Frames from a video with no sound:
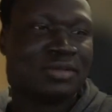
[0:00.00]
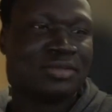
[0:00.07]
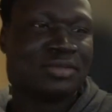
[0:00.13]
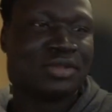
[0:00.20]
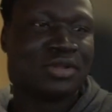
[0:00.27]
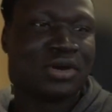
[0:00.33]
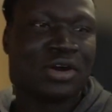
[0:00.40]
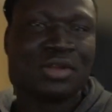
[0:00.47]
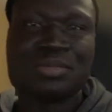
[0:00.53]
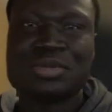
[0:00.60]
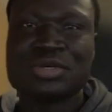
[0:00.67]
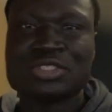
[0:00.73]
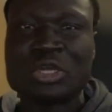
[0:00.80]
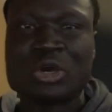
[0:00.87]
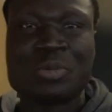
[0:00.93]
you know,
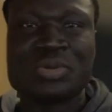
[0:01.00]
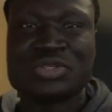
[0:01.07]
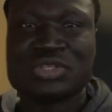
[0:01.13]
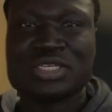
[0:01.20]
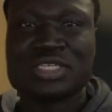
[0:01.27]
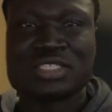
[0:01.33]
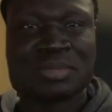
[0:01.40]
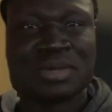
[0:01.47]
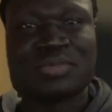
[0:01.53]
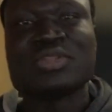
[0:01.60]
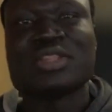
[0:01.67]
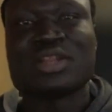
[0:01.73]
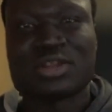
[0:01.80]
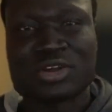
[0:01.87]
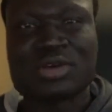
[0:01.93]
almost no opportunities, but
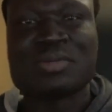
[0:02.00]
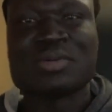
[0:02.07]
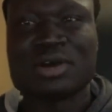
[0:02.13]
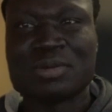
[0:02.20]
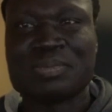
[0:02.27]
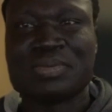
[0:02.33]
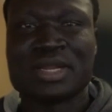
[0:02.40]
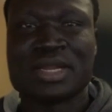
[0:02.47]
with a lot of hope.